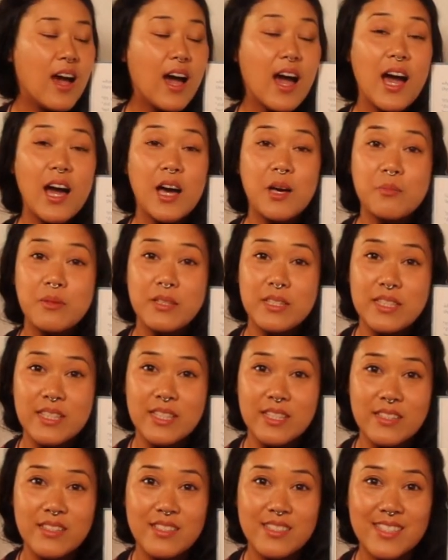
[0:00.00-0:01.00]
I'll be
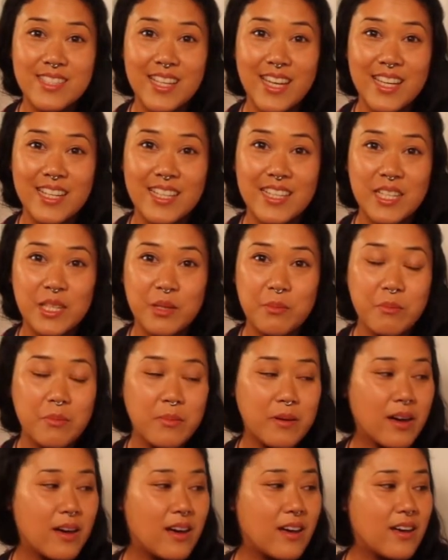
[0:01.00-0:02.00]
near standing
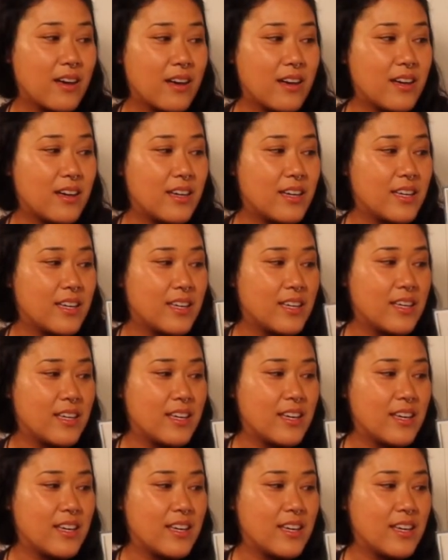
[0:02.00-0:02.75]
by.